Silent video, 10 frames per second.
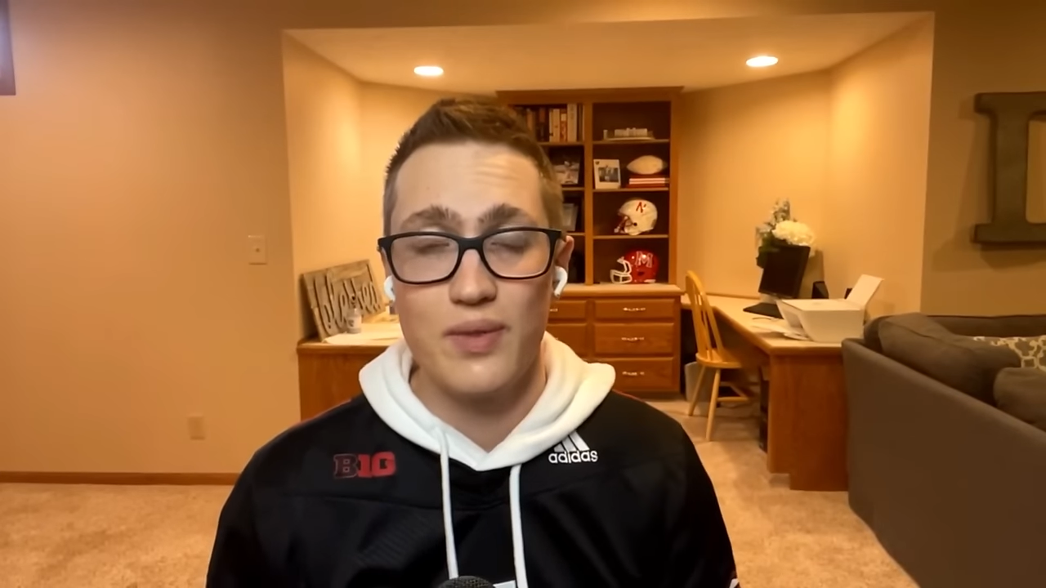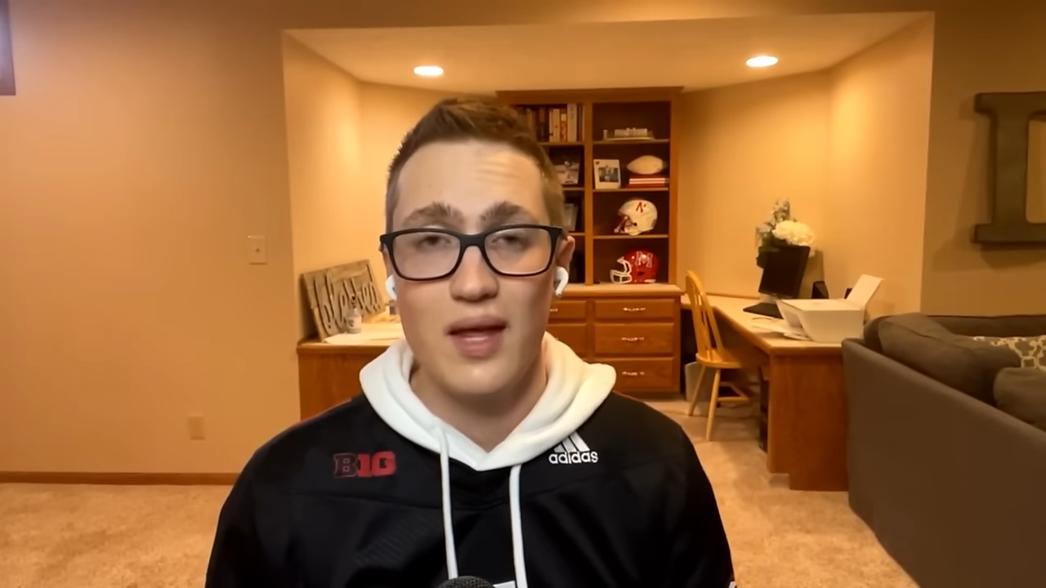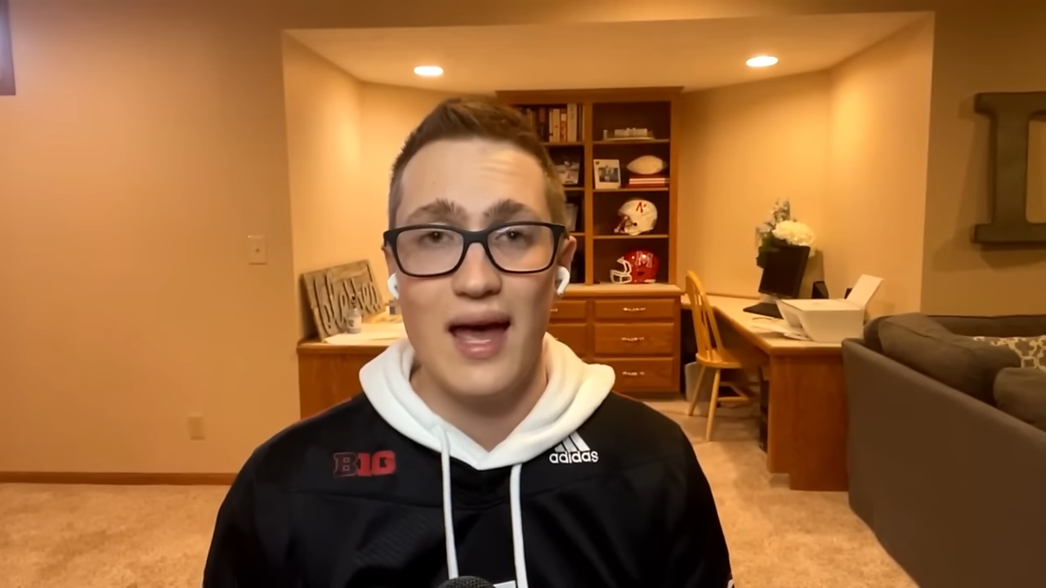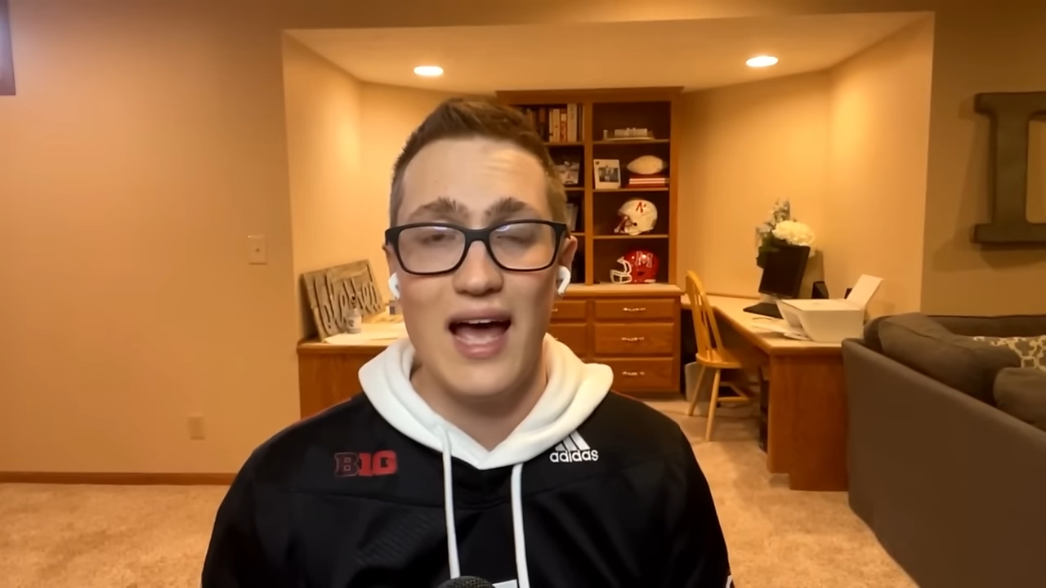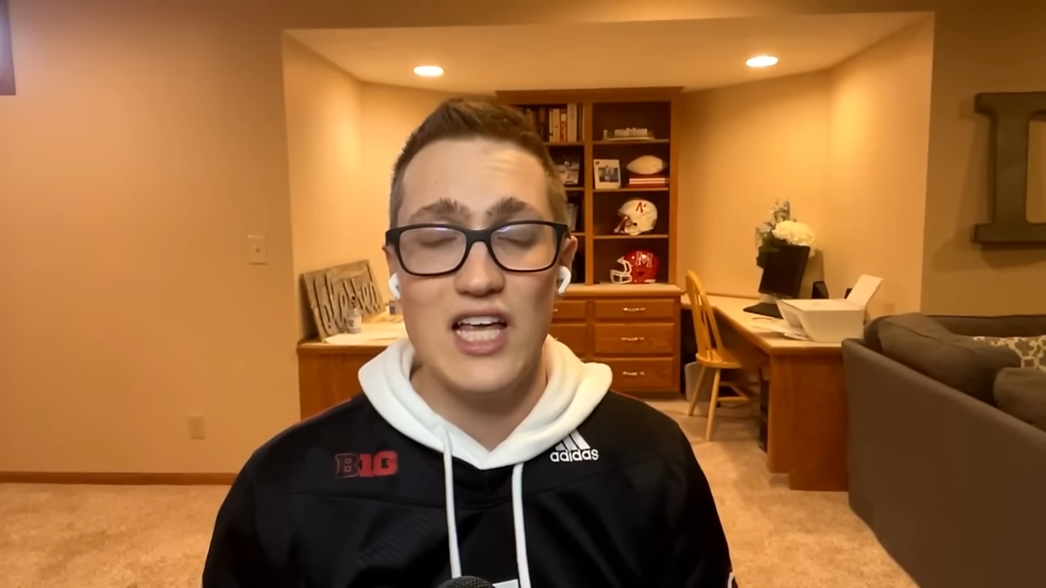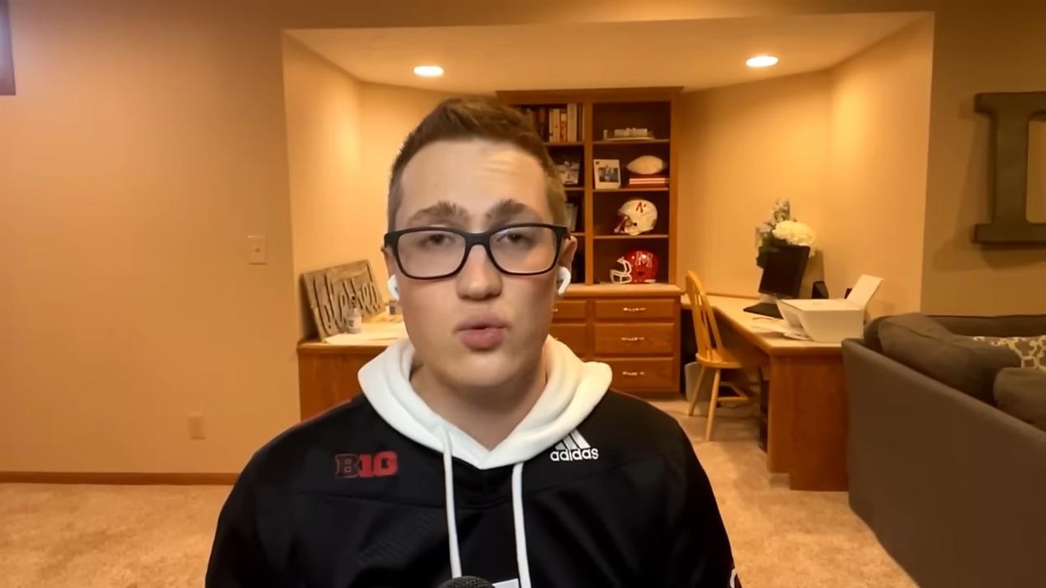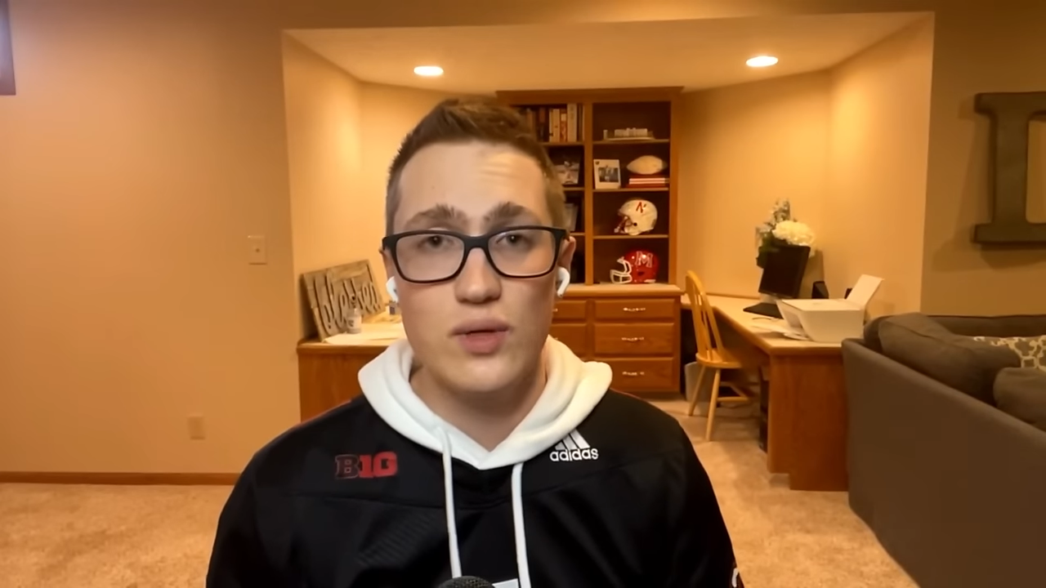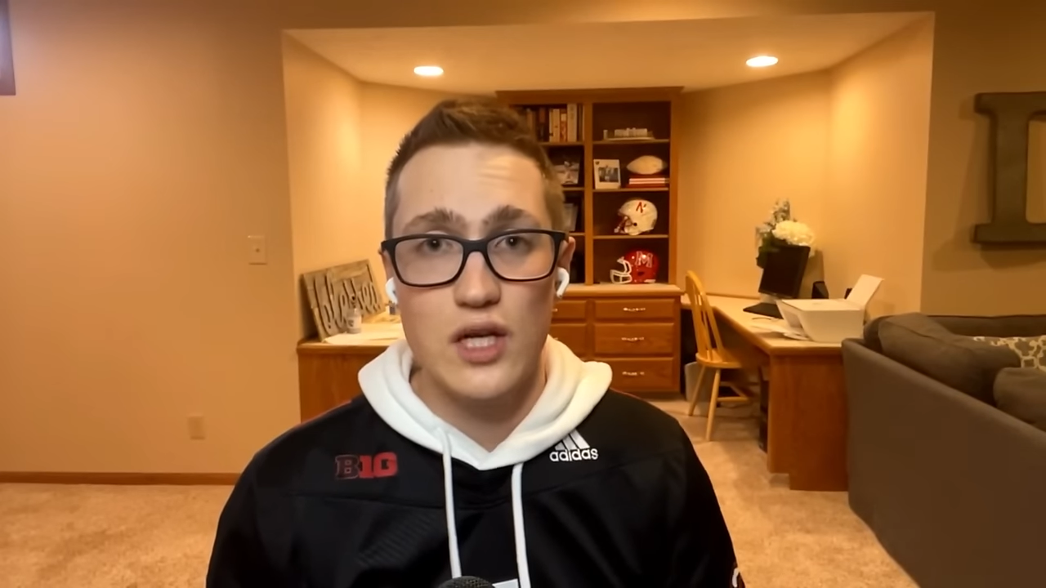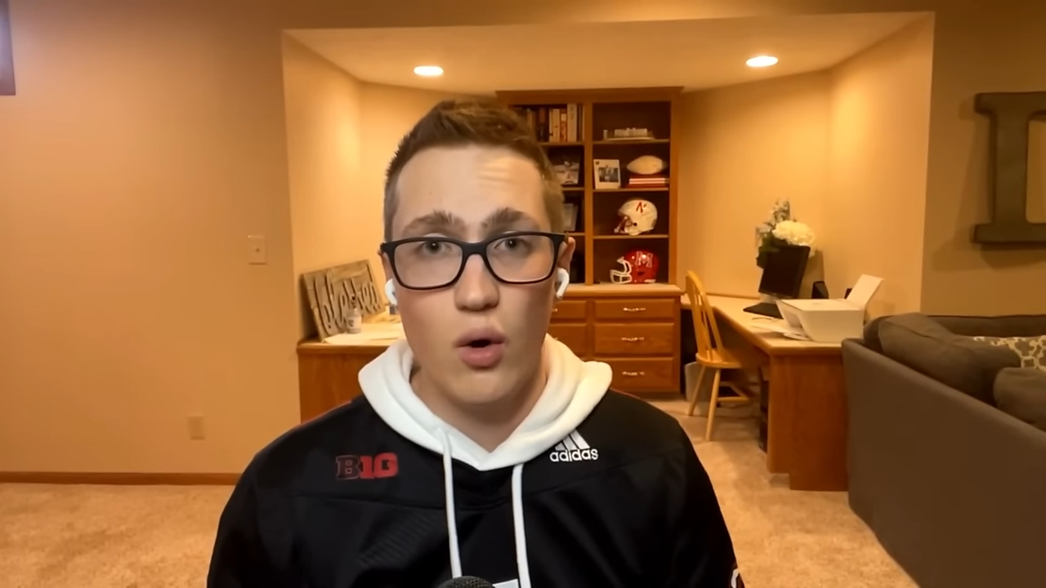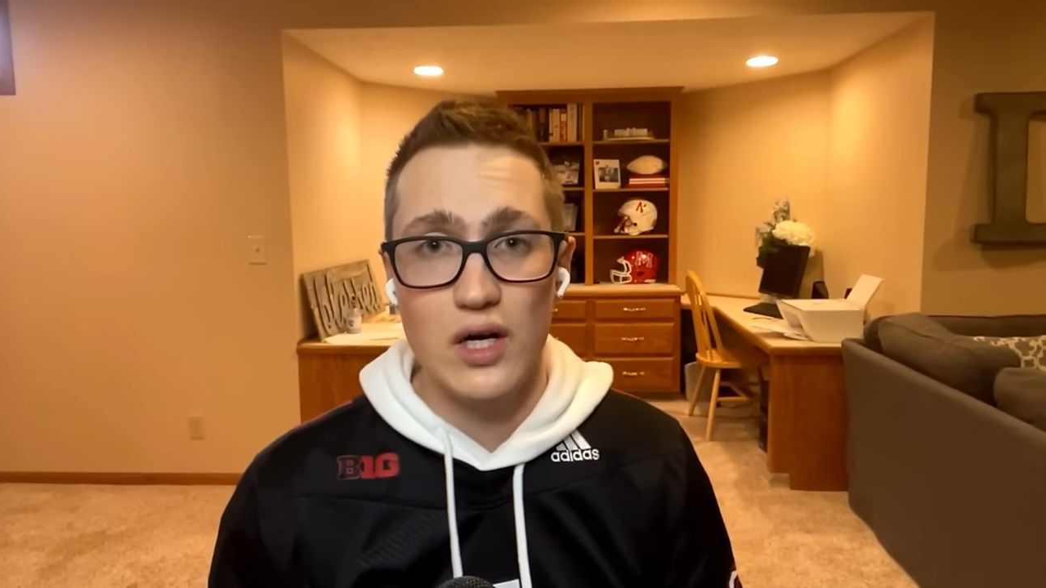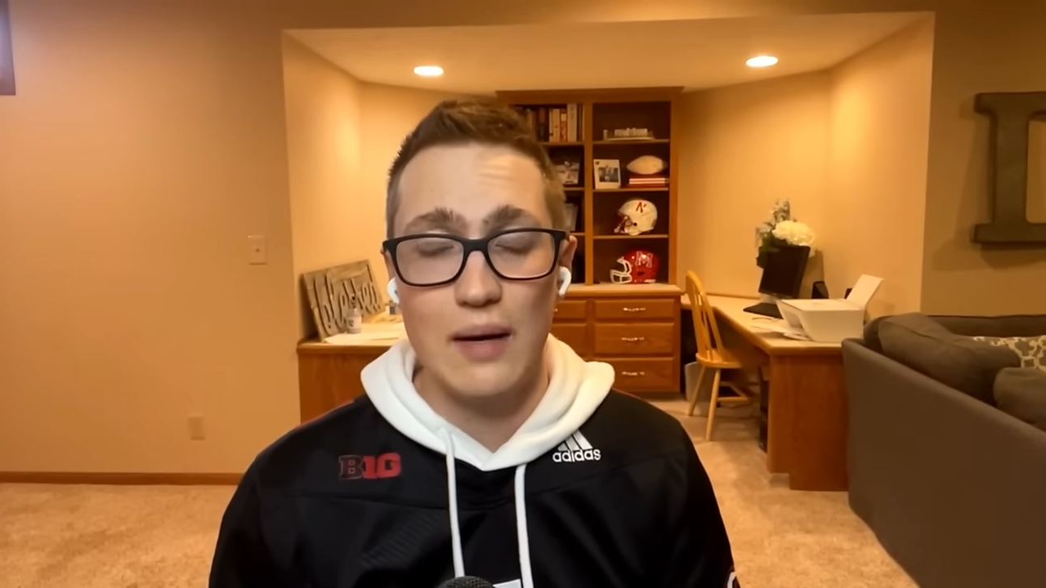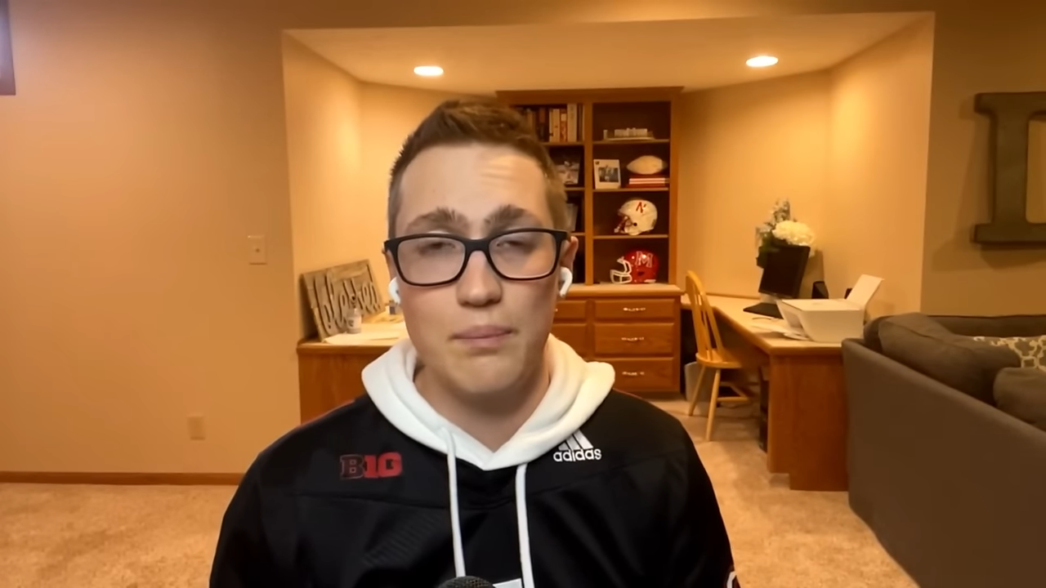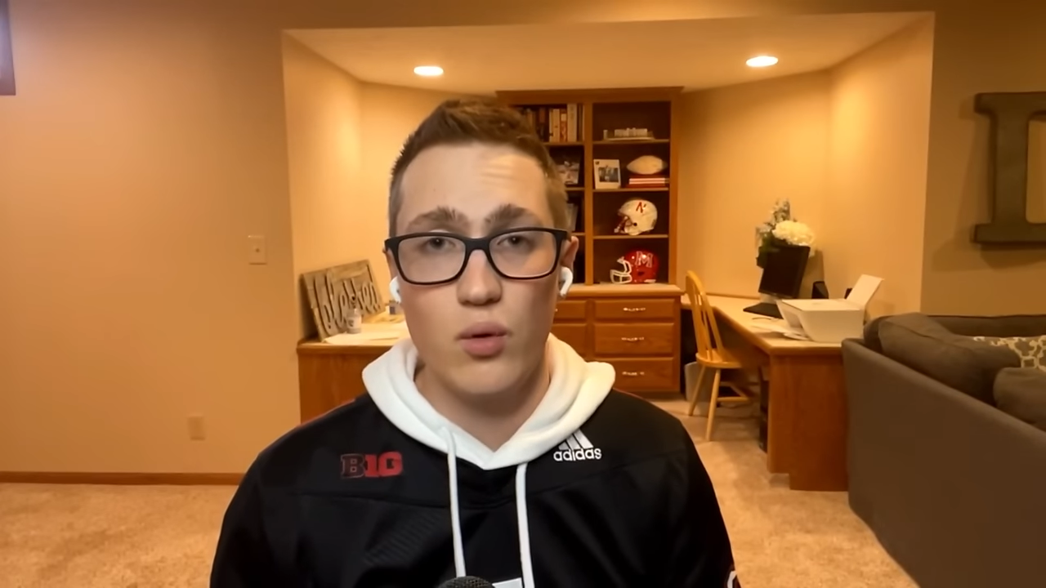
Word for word: as we know, a couple